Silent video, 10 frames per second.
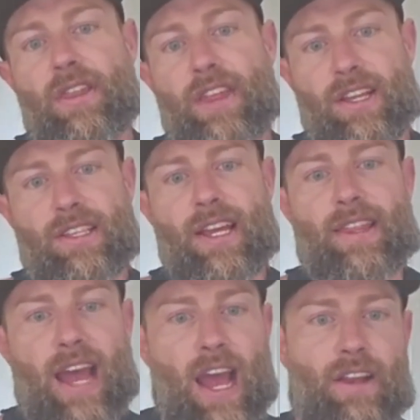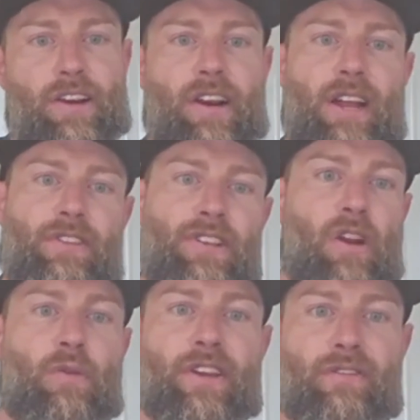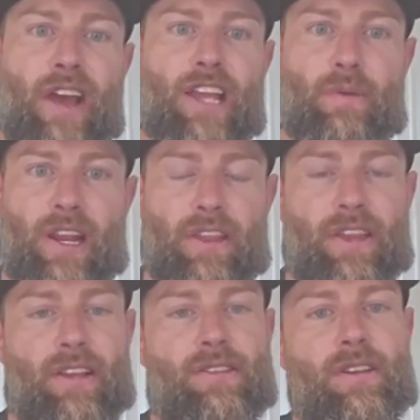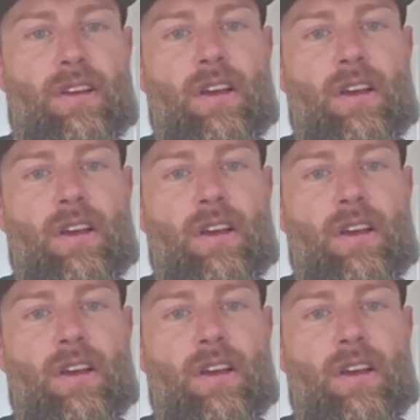things like that, you're going to have to start reevaluating things.